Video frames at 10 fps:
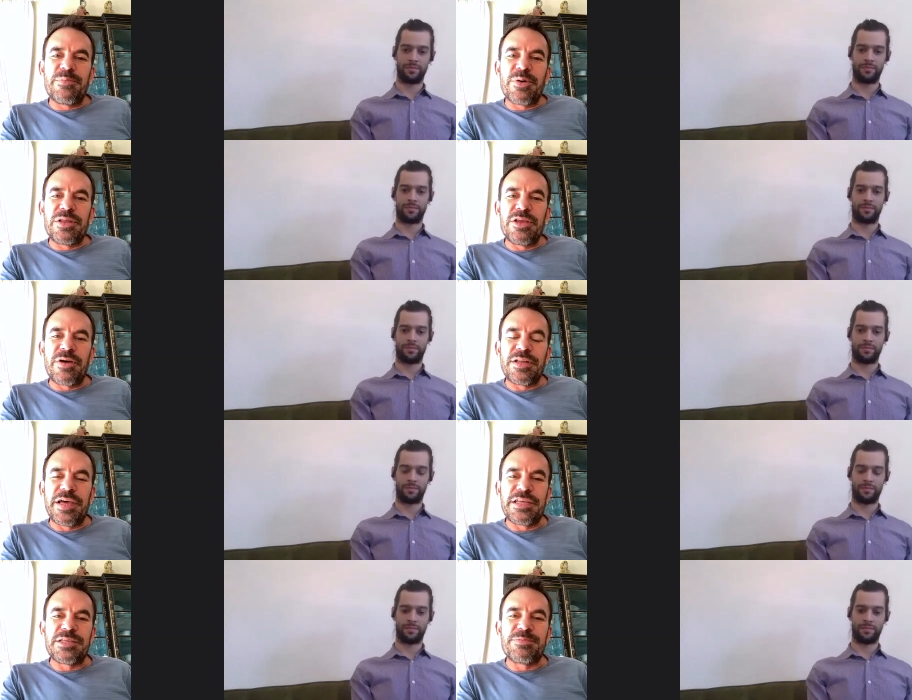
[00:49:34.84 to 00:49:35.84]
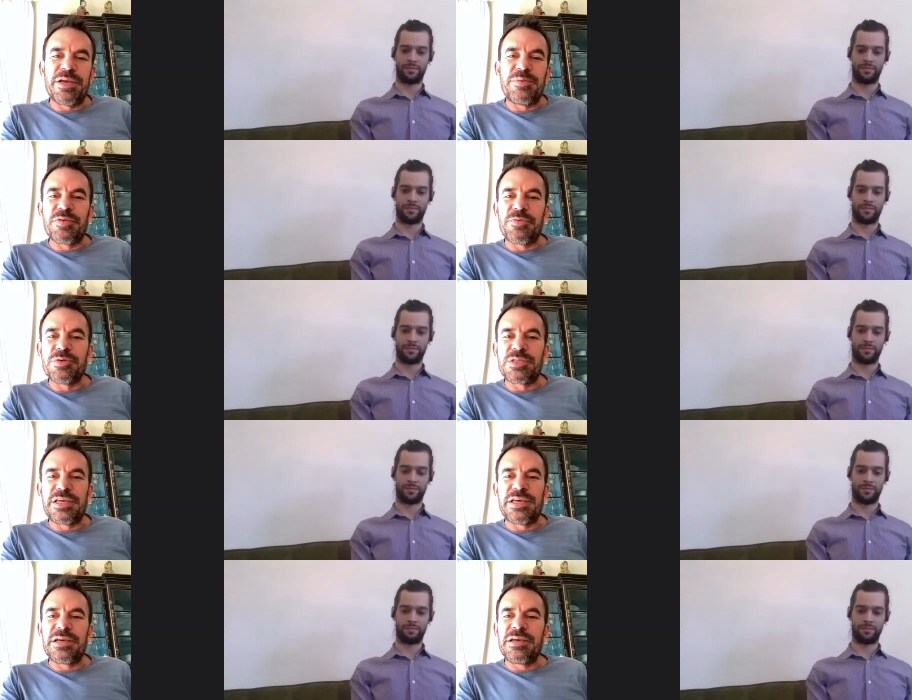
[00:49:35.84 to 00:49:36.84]
Speaker 1: but you know, I like to play with the
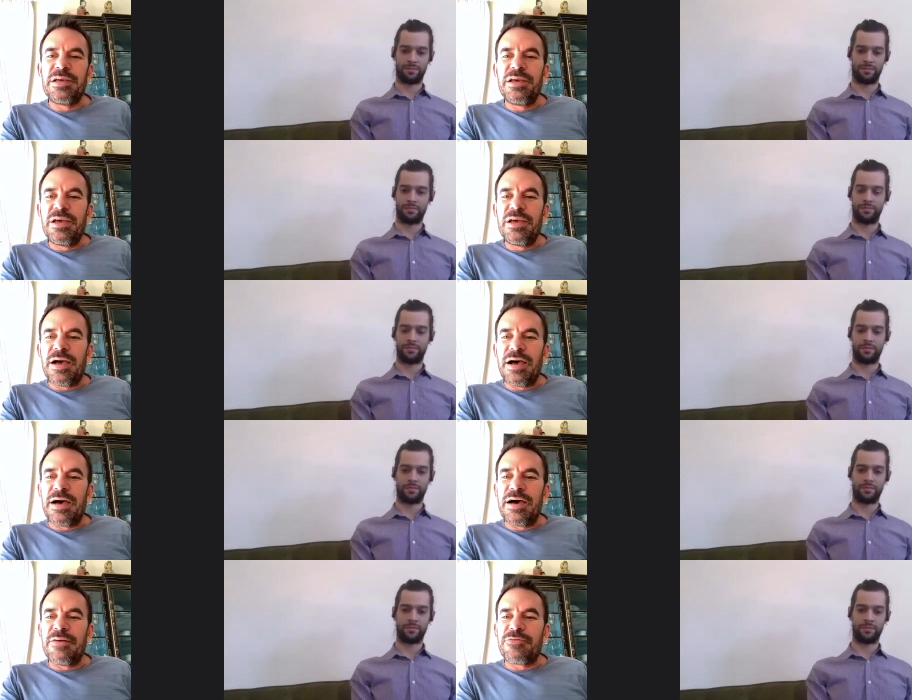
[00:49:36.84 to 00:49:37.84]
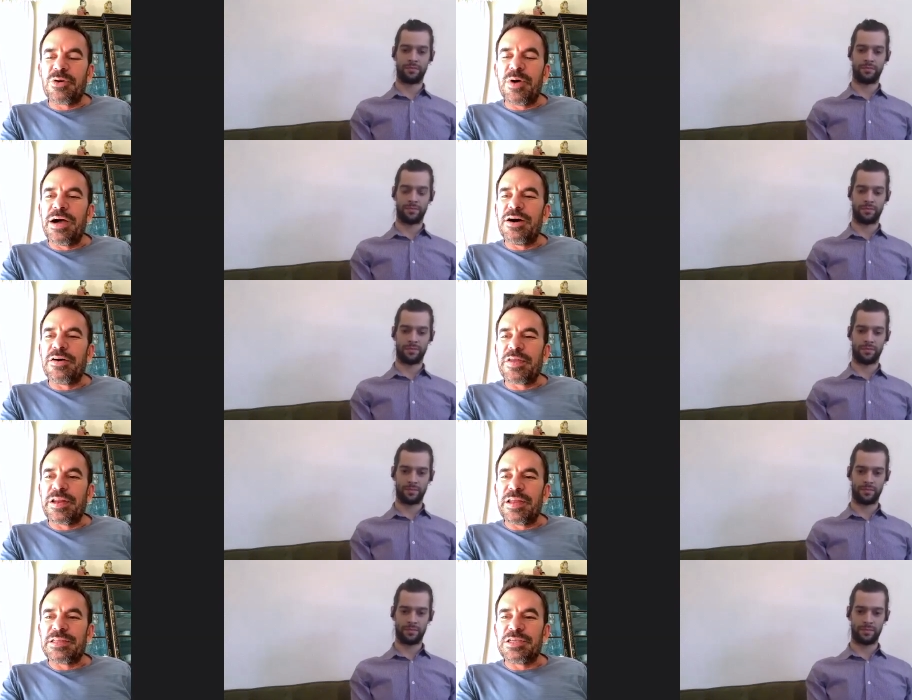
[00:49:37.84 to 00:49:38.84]
roasting uh, for a while, and then I'd
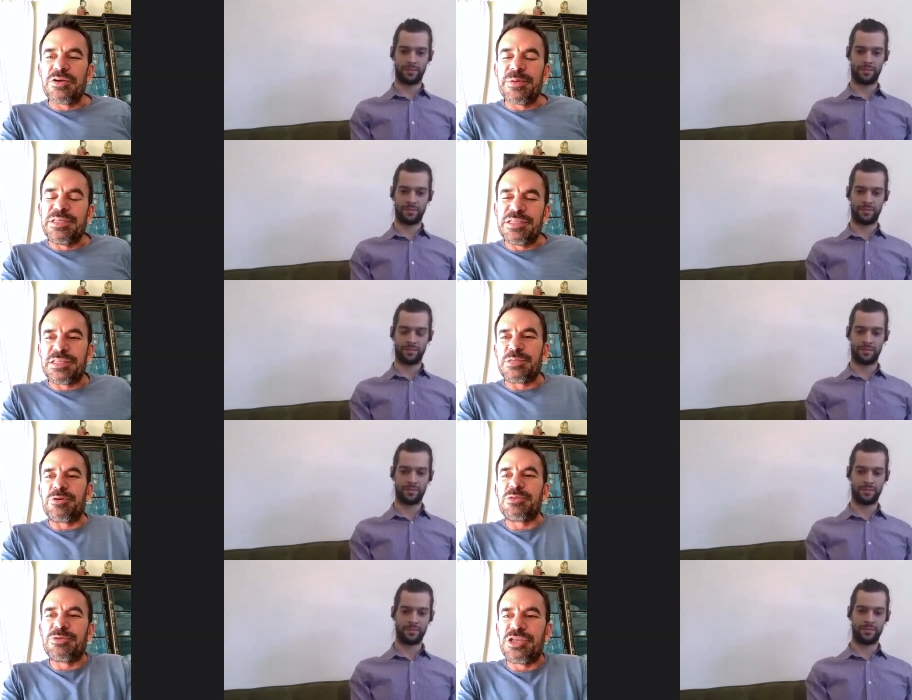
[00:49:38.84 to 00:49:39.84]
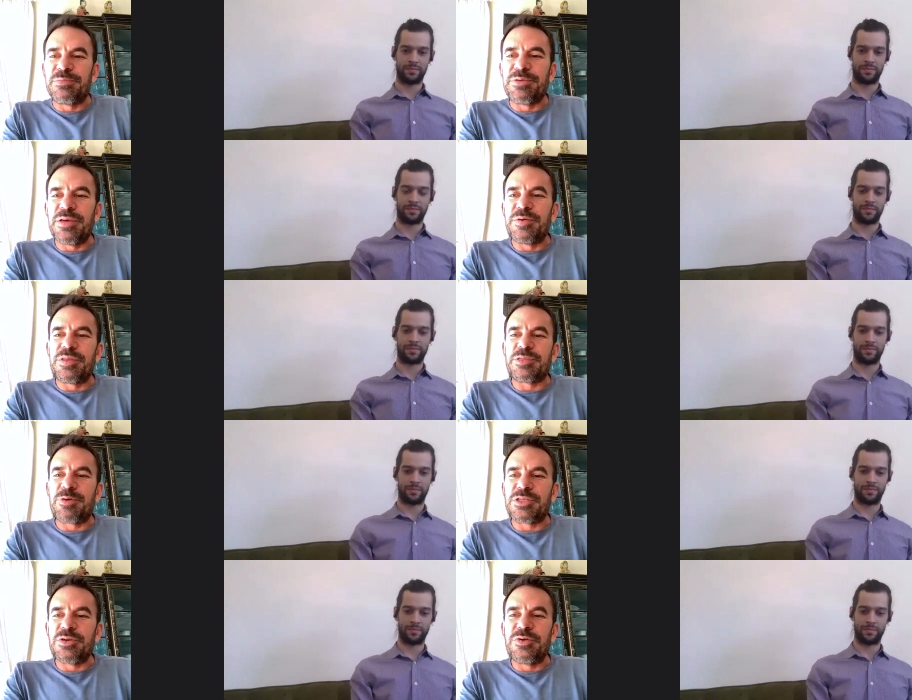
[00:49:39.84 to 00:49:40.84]
like to go to my decent espresso machine and play with
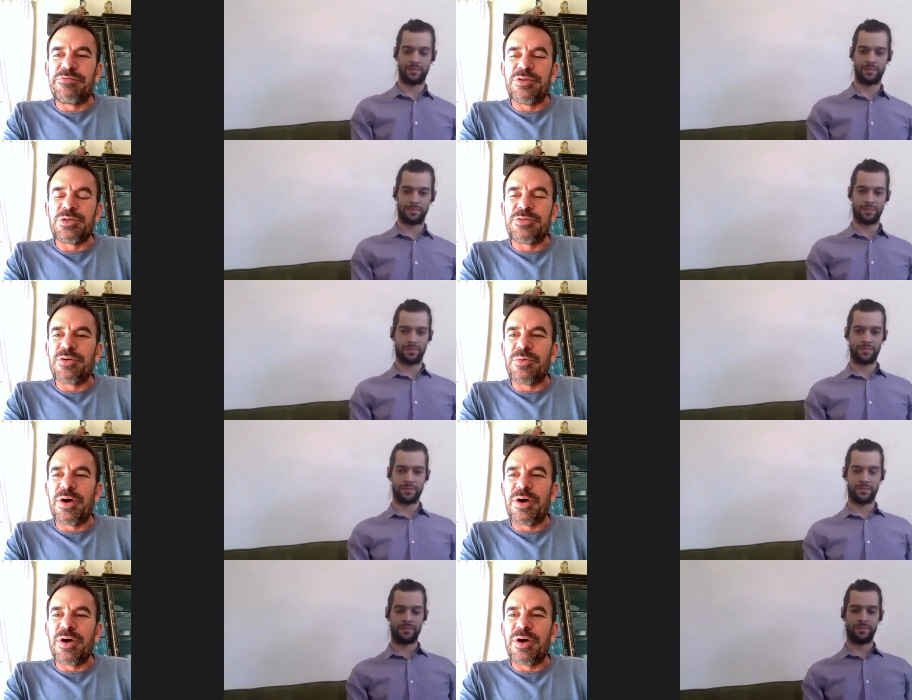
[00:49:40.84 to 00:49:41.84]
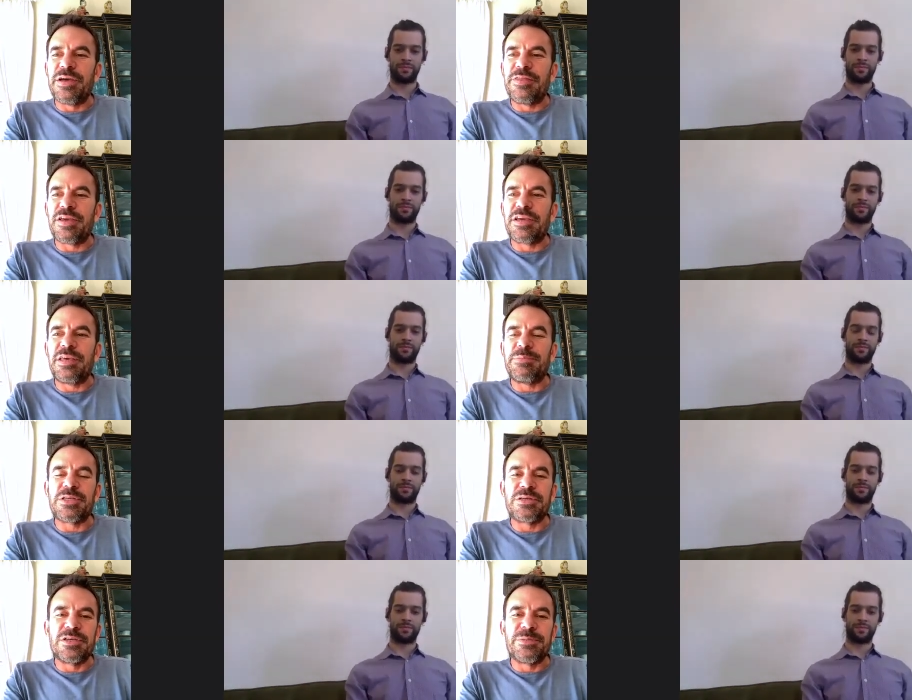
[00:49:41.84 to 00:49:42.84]
espresso and filter for a while, and I think it keeps it a
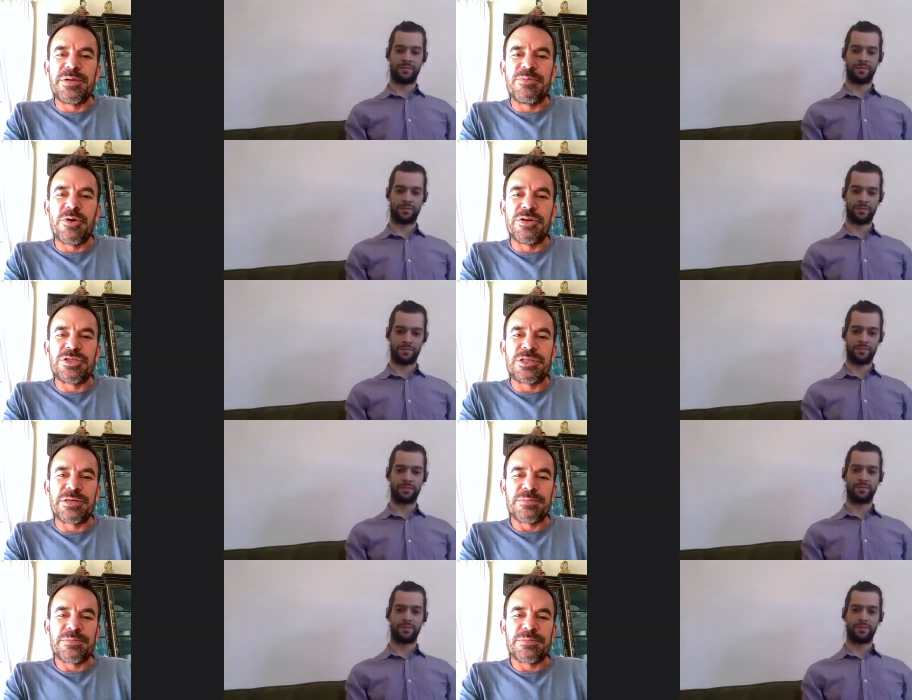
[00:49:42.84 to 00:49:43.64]
little bit more interesting.